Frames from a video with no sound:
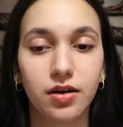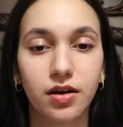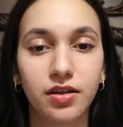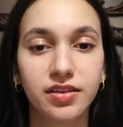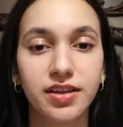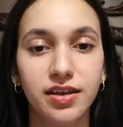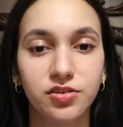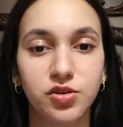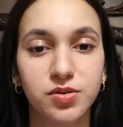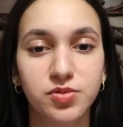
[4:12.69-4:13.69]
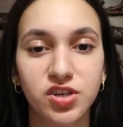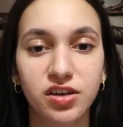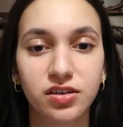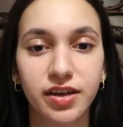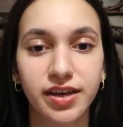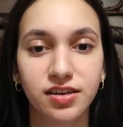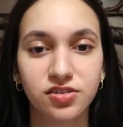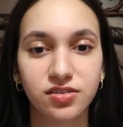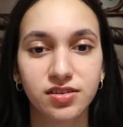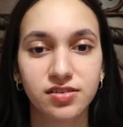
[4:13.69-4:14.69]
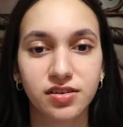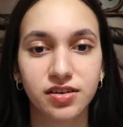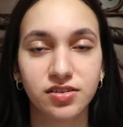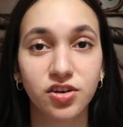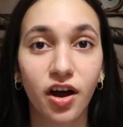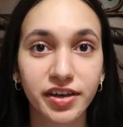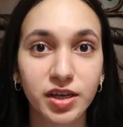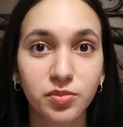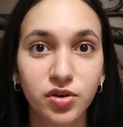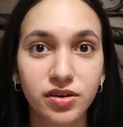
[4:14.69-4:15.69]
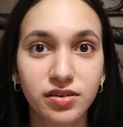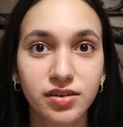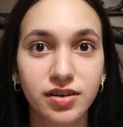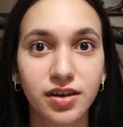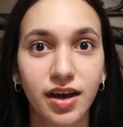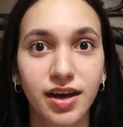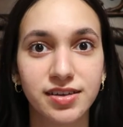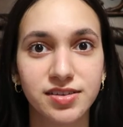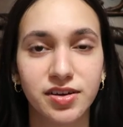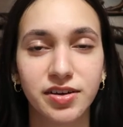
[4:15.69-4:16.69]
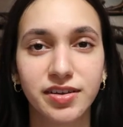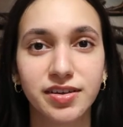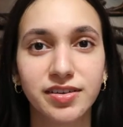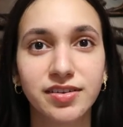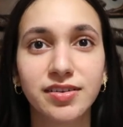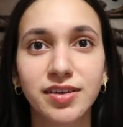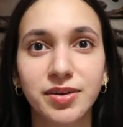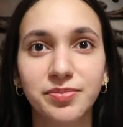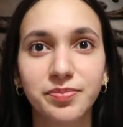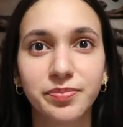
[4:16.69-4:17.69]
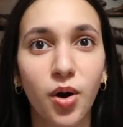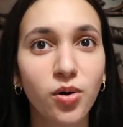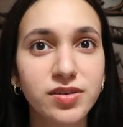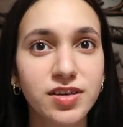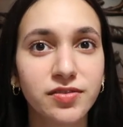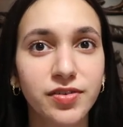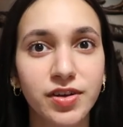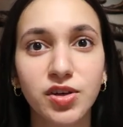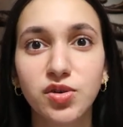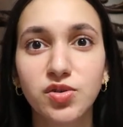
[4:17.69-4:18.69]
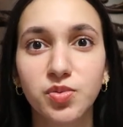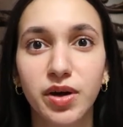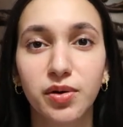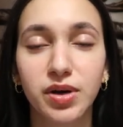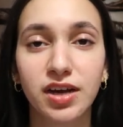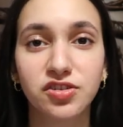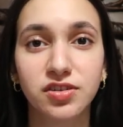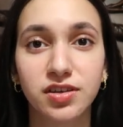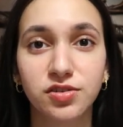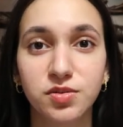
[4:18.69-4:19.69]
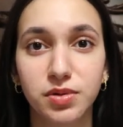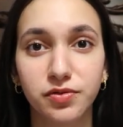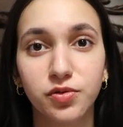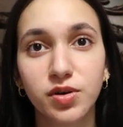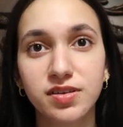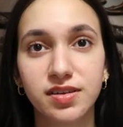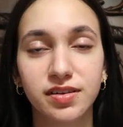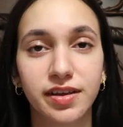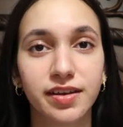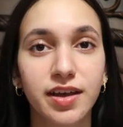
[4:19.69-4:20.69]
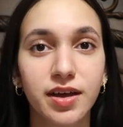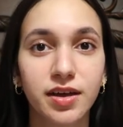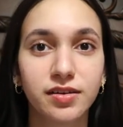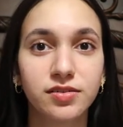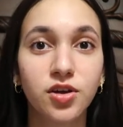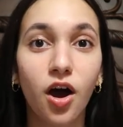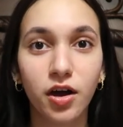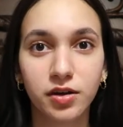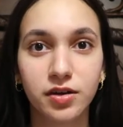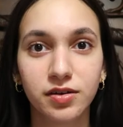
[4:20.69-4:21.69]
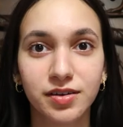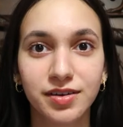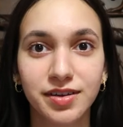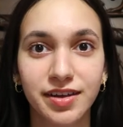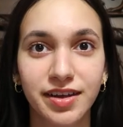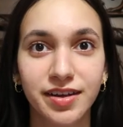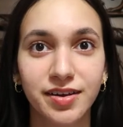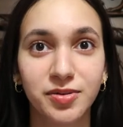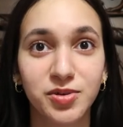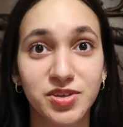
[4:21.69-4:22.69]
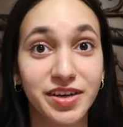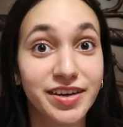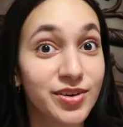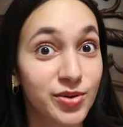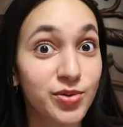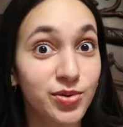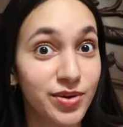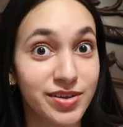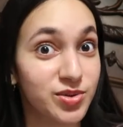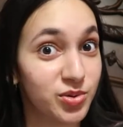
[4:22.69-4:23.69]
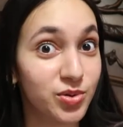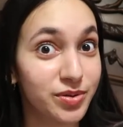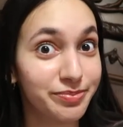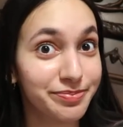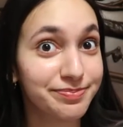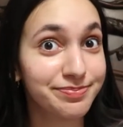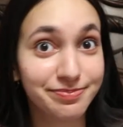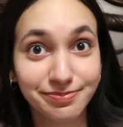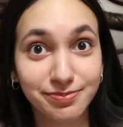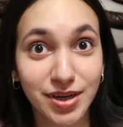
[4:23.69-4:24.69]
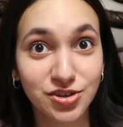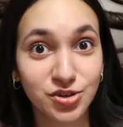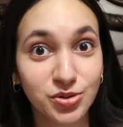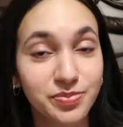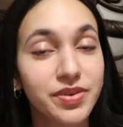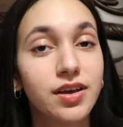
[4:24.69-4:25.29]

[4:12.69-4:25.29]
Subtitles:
on that YouTube channel, I actually started talking more. I started posting videos where I would actually use my voice and like talk, which I didn't do at school, mind you.